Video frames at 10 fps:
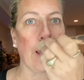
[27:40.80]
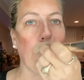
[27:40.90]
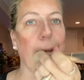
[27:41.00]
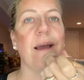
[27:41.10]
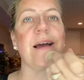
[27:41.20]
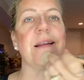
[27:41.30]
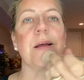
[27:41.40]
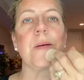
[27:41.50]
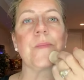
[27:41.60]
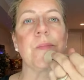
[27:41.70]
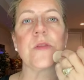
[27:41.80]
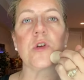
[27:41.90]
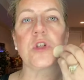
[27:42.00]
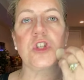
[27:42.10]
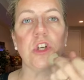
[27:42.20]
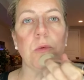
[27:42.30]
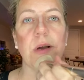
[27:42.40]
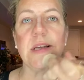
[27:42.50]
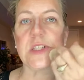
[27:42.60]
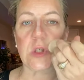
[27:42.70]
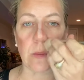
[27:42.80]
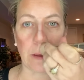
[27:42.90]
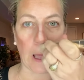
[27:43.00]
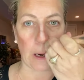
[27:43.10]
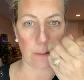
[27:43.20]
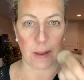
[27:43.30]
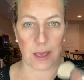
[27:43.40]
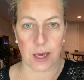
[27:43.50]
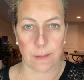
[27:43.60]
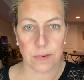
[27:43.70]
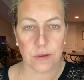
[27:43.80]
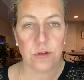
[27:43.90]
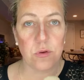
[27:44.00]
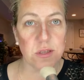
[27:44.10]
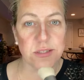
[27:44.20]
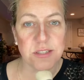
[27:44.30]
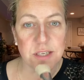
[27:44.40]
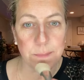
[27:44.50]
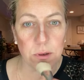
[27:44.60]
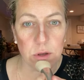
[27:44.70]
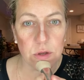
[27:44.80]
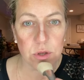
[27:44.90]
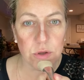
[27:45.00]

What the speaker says: And there's two ways to apply your makeup. You can stipple